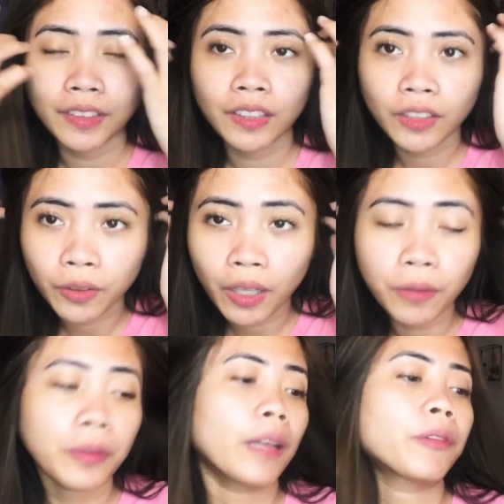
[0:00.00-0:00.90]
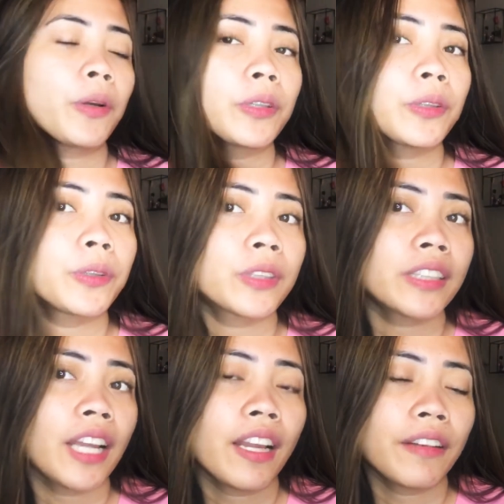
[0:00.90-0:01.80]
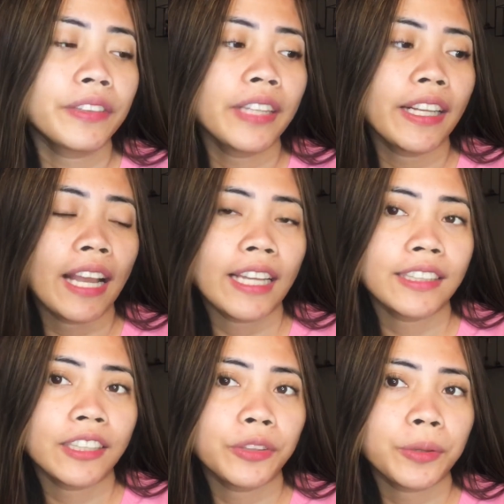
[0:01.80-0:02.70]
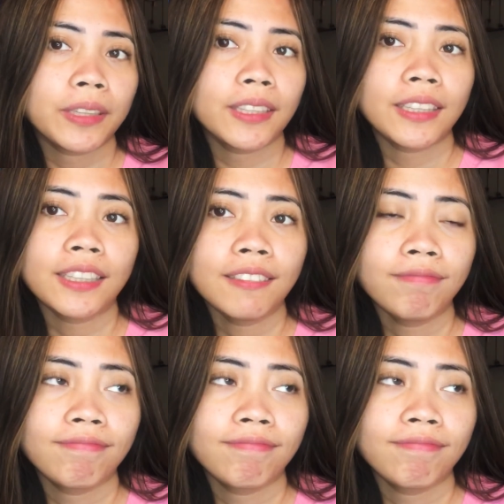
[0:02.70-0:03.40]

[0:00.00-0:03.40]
So I'm going to use it every day, guys, and you can see,